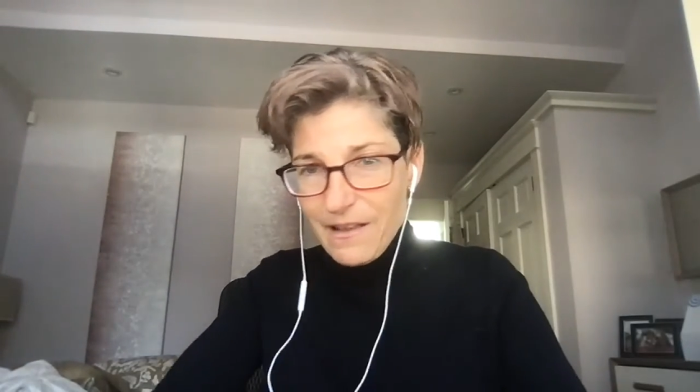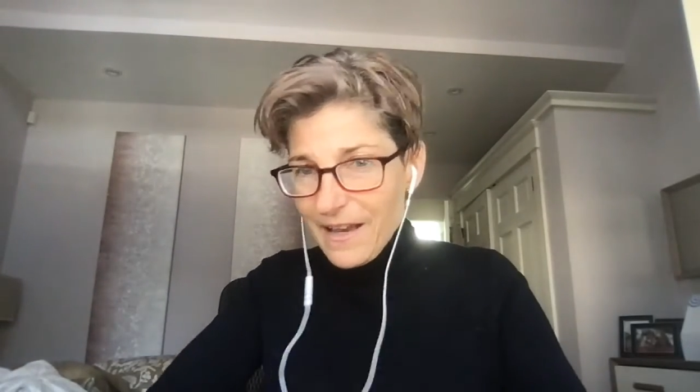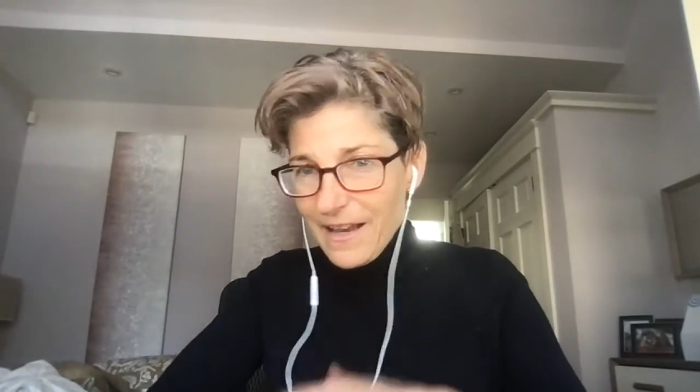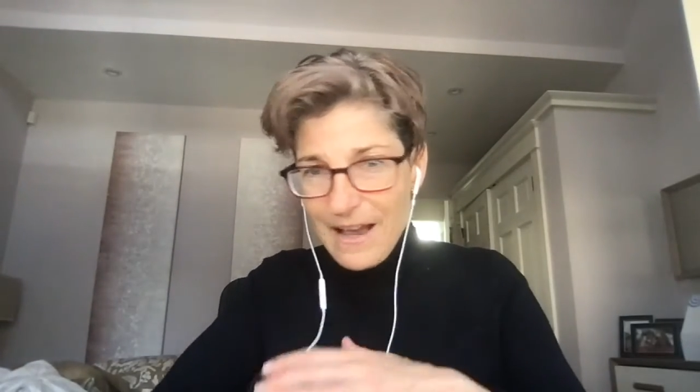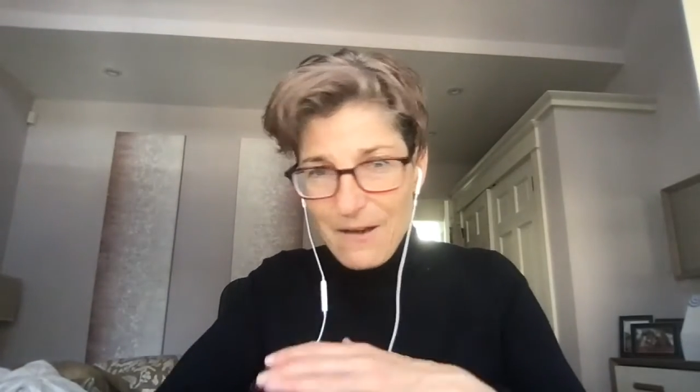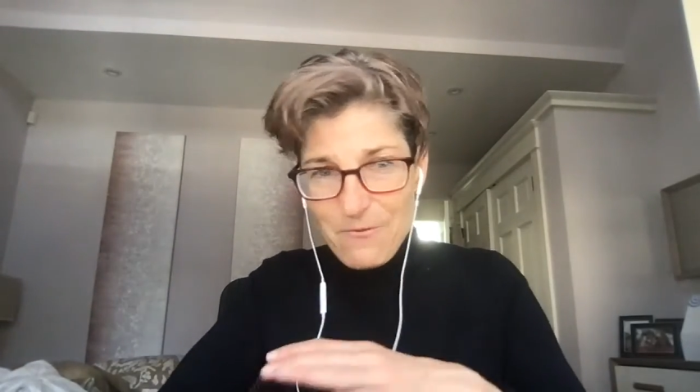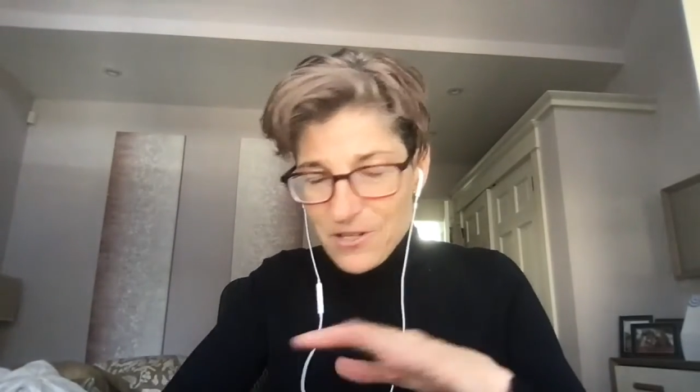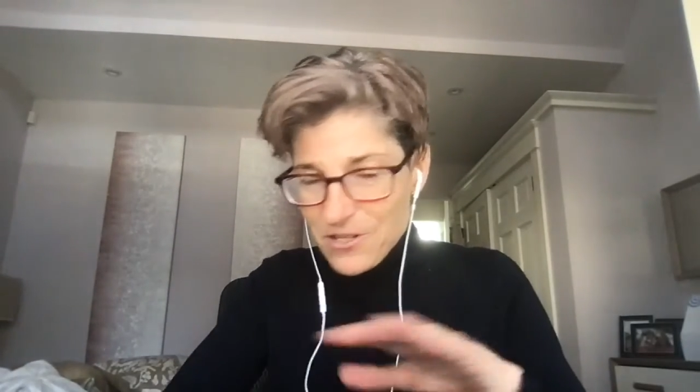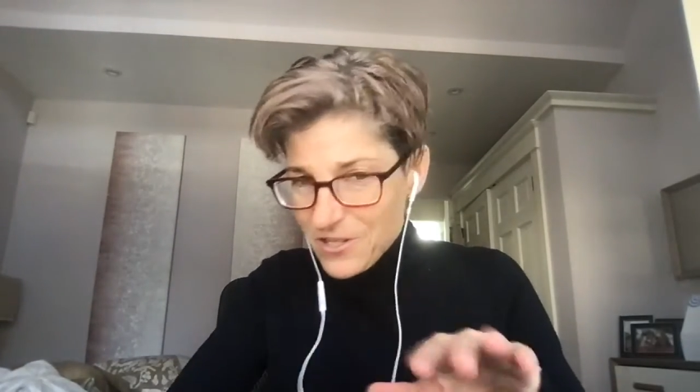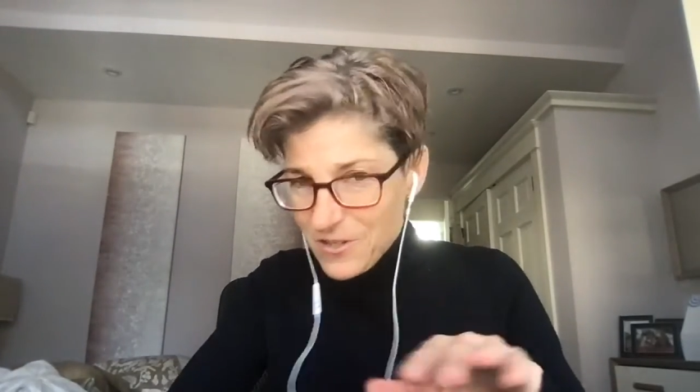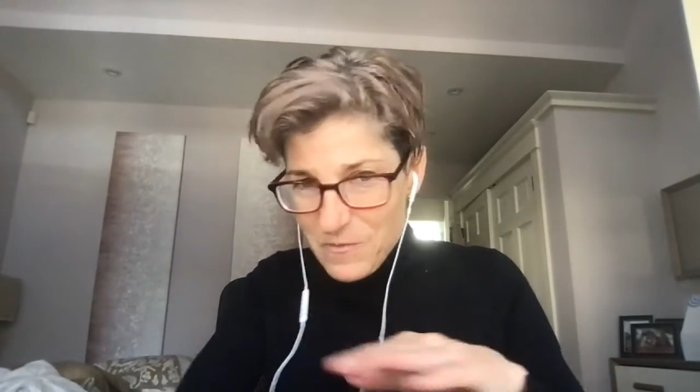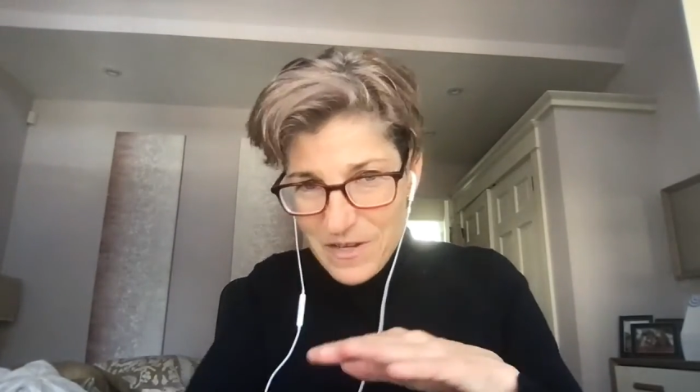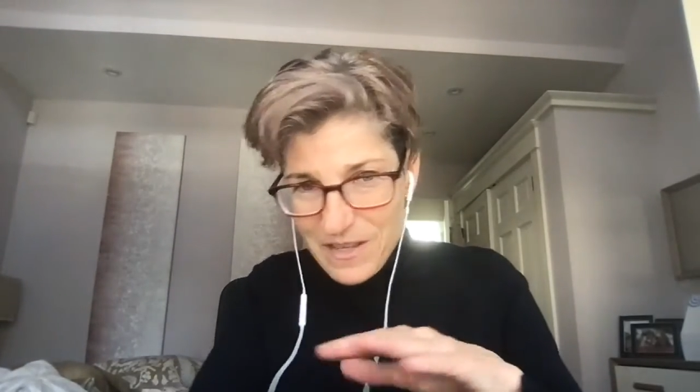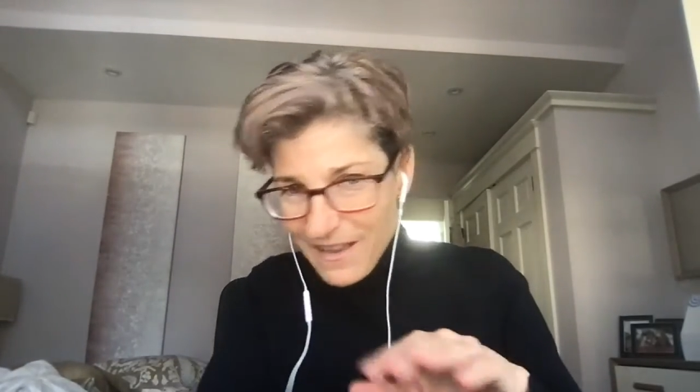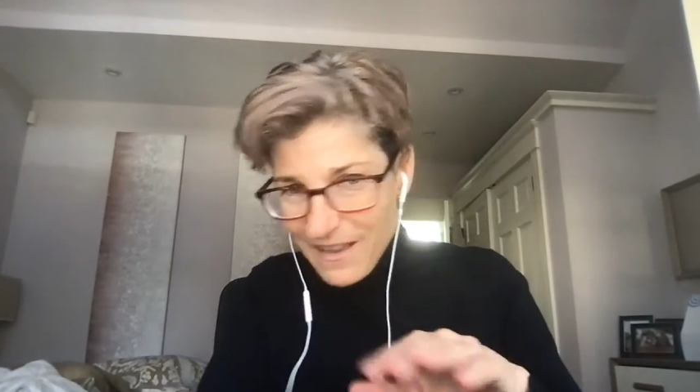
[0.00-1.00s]
Like I would
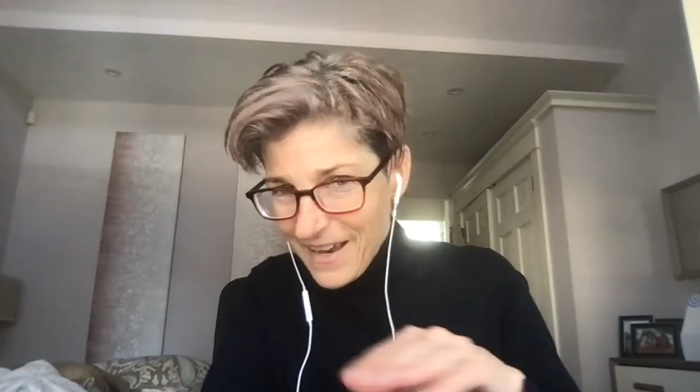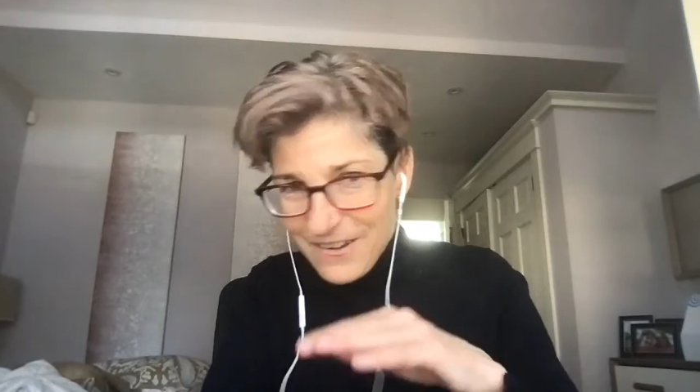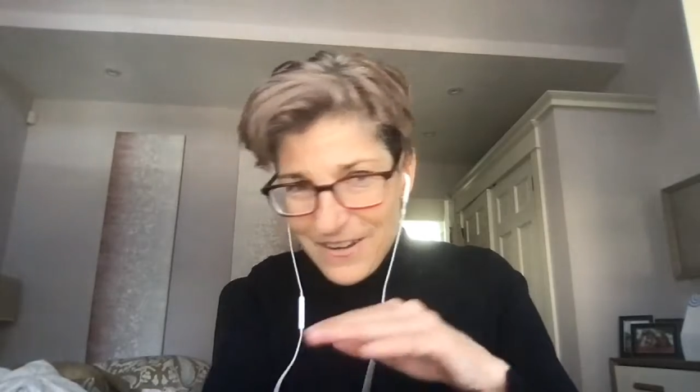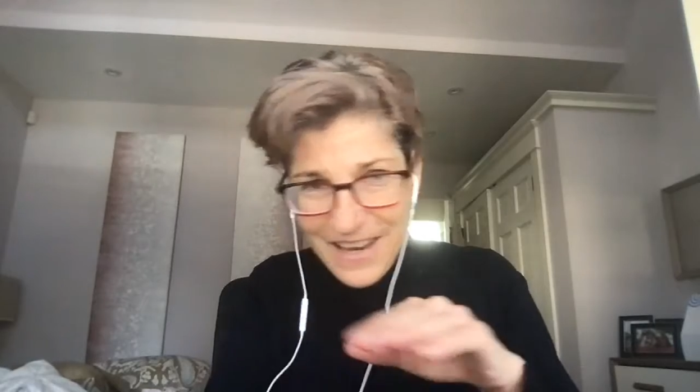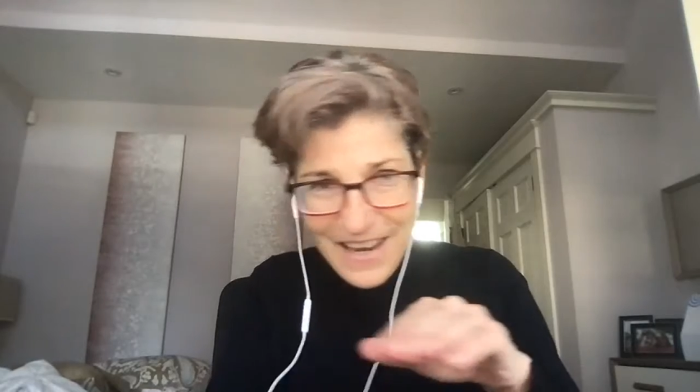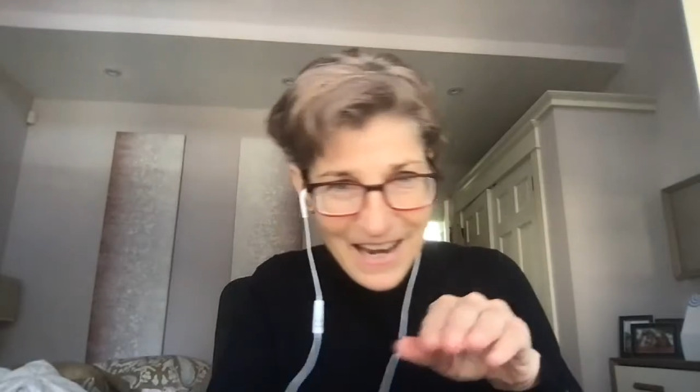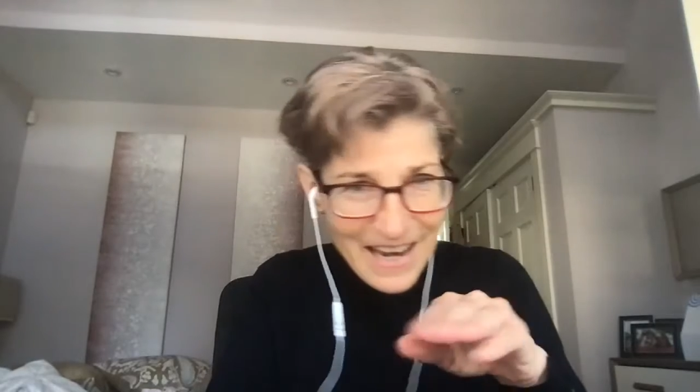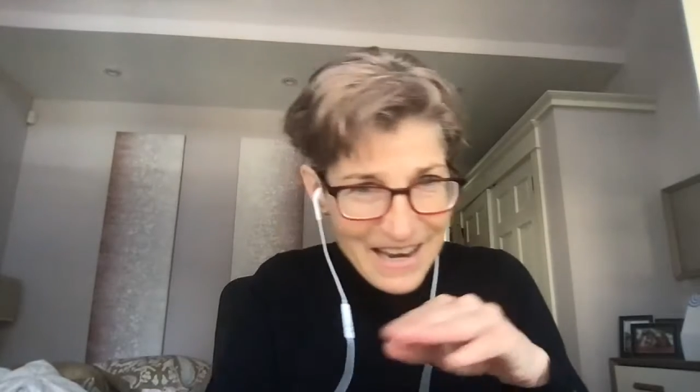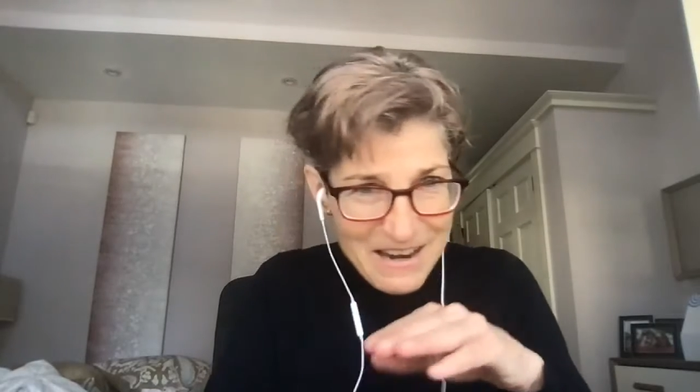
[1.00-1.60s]
just be like, okay,